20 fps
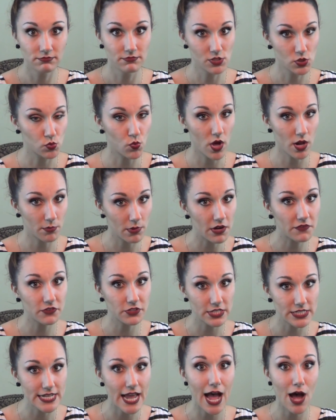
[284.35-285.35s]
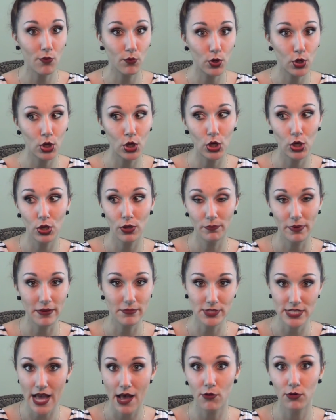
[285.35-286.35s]
swat them off on the towel,
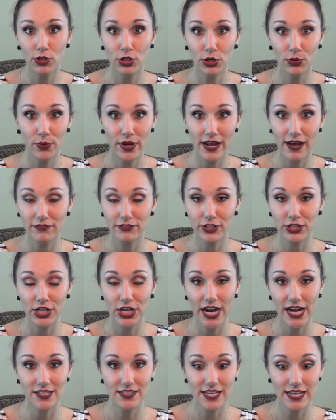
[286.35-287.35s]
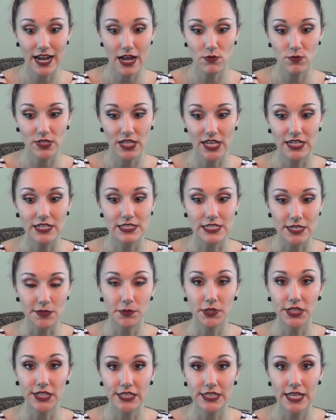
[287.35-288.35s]
paper towel or whatever, and then I will like
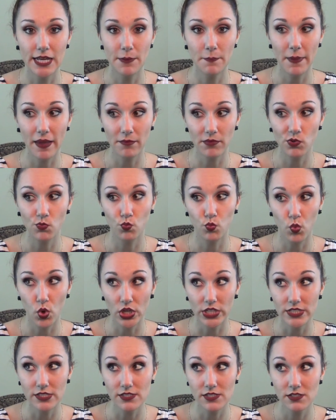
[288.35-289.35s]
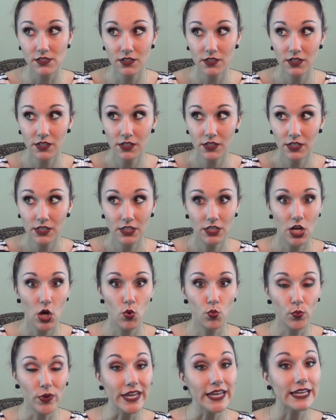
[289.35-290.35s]
deep clean them maybe once
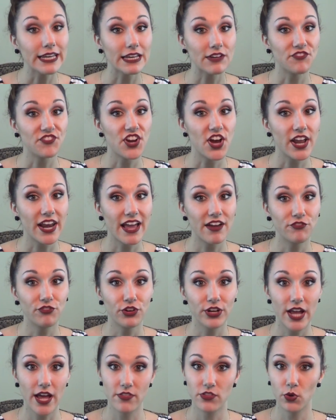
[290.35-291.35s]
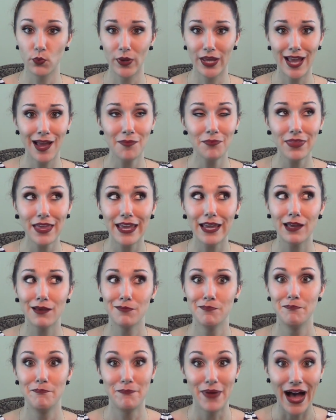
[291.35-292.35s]
a week, if not every other week. I'm like
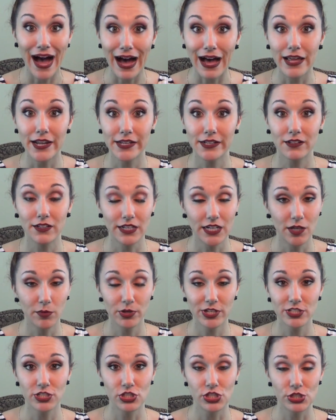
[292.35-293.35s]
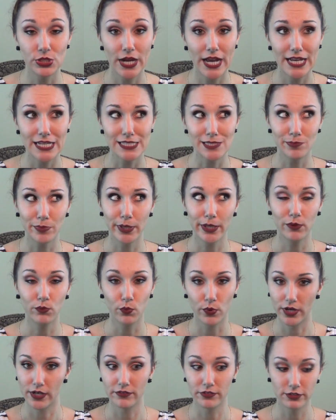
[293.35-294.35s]
bad at cleaning brushes, you guys, but
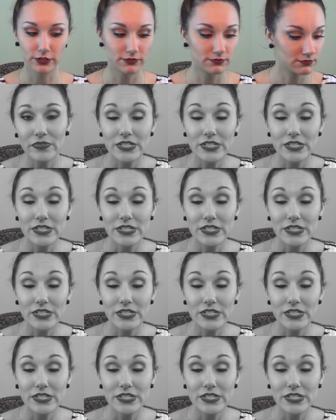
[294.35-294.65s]
whatever.